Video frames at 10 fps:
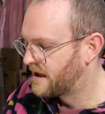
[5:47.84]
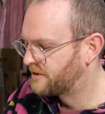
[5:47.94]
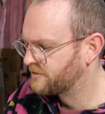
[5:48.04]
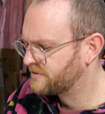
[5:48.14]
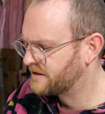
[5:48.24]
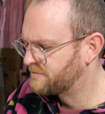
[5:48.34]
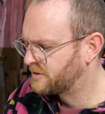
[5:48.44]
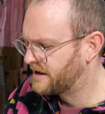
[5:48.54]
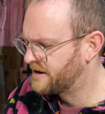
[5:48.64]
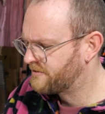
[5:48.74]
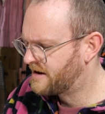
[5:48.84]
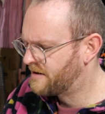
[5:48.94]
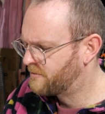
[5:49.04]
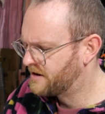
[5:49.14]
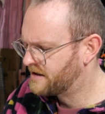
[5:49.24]
could really play
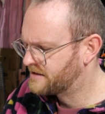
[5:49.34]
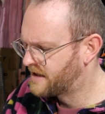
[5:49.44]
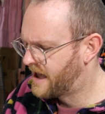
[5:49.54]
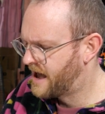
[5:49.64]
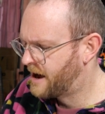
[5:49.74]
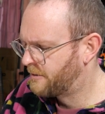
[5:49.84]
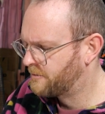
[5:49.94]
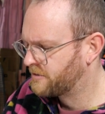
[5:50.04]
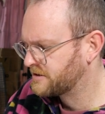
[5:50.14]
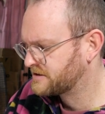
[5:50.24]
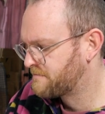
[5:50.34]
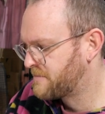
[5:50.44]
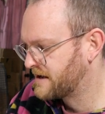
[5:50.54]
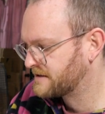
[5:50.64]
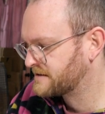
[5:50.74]
around with how I want to
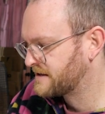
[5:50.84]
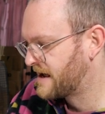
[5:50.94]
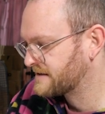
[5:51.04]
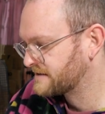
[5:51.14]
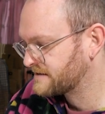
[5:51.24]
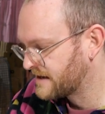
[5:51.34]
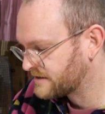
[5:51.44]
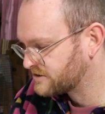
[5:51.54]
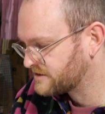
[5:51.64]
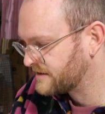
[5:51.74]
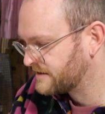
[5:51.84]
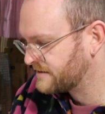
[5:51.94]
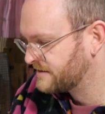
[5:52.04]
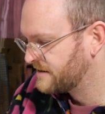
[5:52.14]
depict it as a texture,